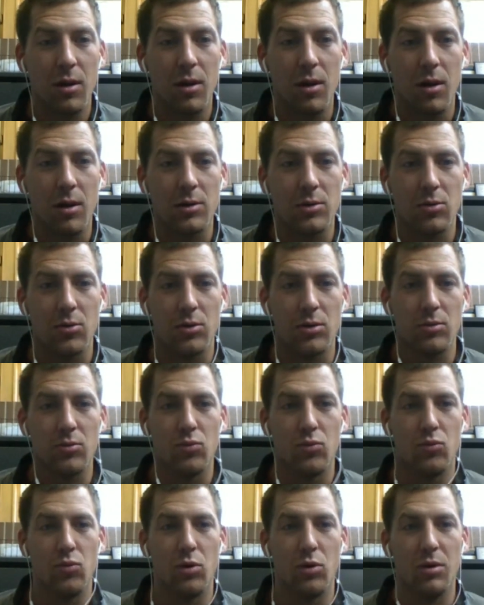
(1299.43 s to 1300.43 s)
so
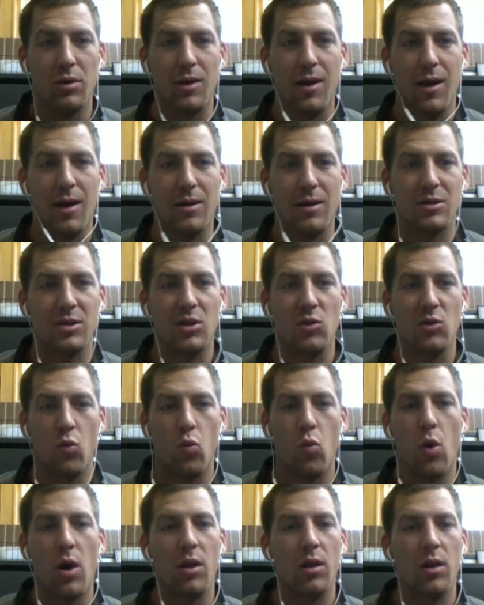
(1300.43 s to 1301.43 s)
to really kind of see
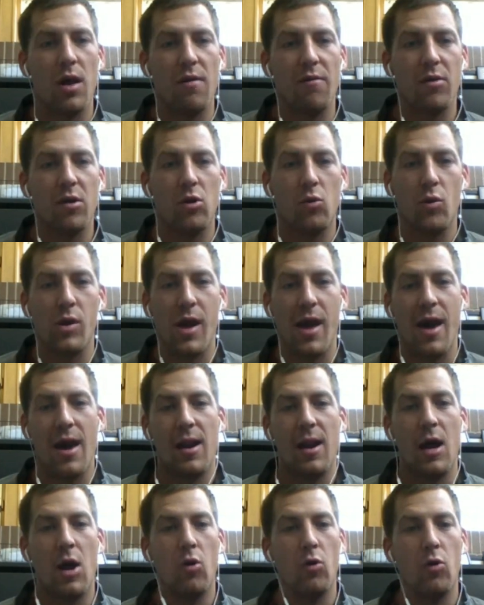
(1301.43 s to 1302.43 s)
what level are we
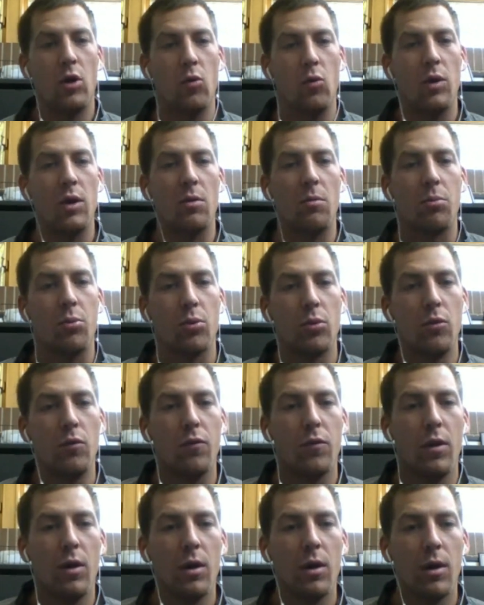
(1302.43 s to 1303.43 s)
at, how can we
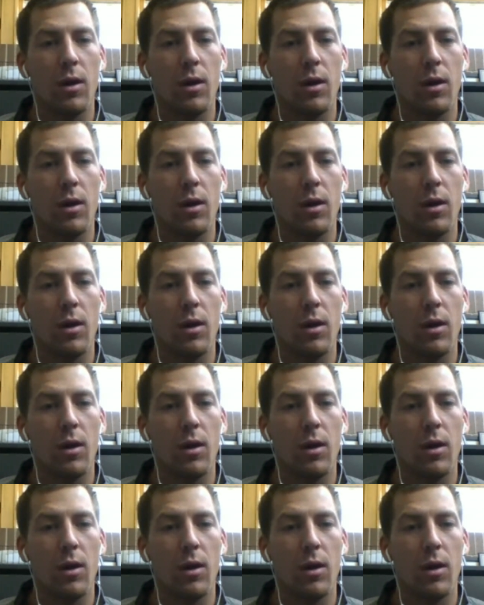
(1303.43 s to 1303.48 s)
improve,